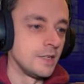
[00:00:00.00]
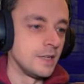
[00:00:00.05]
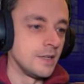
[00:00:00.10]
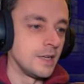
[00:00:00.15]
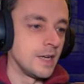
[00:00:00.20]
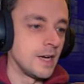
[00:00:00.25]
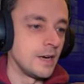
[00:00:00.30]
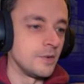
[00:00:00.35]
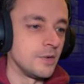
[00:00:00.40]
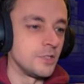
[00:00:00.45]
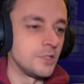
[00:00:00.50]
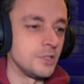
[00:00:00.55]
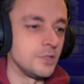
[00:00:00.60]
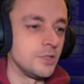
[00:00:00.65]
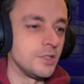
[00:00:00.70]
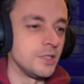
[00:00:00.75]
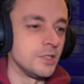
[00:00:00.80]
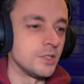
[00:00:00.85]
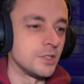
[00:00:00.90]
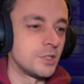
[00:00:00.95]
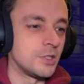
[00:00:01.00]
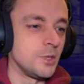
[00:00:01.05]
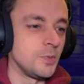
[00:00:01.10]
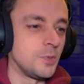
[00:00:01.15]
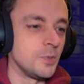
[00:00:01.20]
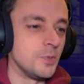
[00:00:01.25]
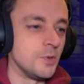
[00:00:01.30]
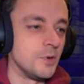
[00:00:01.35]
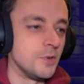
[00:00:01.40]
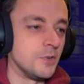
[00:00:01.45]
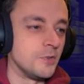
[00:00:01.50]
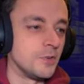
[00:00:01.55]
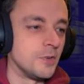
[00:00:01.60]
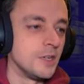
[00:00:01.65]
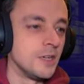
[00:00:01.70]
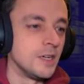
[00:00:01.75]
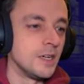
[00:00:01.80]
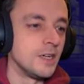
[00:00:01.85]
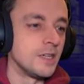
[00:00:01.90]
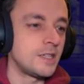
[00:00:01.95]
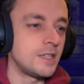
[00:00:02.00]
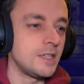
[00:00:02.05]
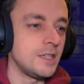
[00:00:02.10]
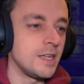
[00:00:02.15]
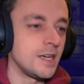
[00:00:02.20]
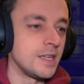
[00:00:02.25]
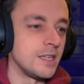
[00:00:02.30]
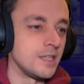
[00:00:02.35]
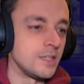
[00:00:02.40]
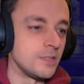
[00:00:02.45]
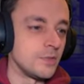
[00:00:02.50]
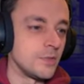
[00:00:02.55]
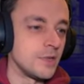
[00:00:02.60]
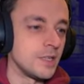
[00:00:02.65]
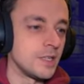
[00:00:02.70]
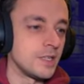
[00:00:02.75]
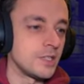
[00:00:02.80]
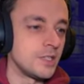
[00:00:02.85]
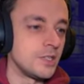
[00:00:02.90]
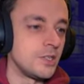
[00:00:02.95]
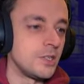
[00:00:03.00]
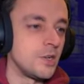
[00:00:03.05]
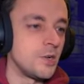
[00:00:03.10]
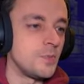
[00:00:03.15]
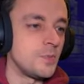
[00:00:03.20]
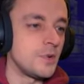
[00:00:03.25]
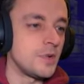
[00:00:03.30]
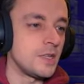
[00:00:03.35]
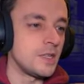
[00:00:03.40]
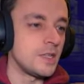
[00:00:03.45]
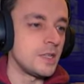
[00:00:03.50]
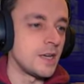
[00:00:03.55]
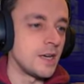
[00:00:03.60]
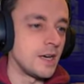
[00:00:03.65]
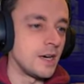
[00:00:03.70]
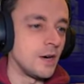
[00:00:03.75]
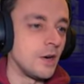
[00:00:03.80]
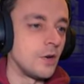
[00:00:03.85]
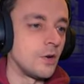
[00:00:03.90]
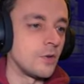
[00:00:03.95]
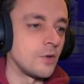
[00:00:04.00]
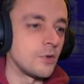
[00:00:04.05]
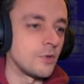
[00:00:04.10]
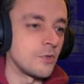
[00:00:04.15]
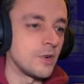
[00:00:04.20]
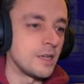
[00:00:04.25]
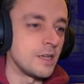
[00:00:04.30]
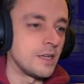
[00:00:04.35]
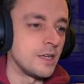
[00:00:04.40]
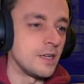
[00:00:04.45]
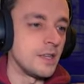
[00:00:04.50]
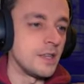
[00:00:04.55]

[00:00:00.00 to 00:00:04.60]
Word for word: now we're doing the super move at the end when there's nobody there. Oh, great, and